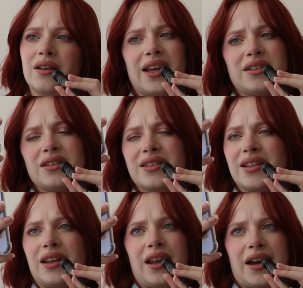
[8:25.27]
It's just
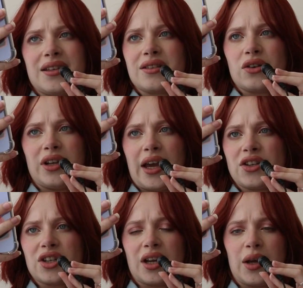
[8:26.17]
a nice
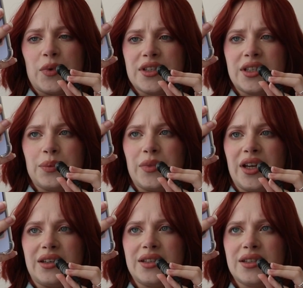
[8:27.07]
collection, I must
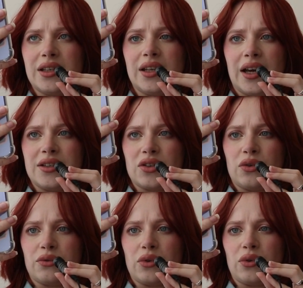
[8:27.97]
admit. It's a nice
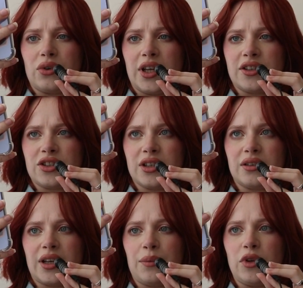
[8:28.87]
overall
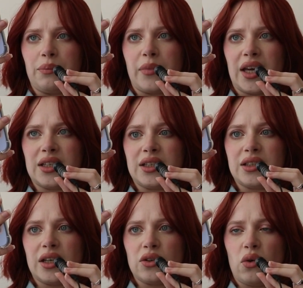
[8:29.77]
collection. I'm not mad at
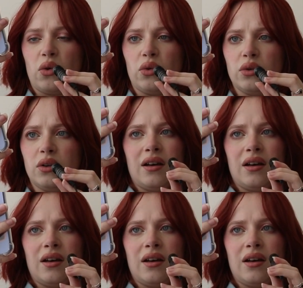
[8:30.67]
it at all.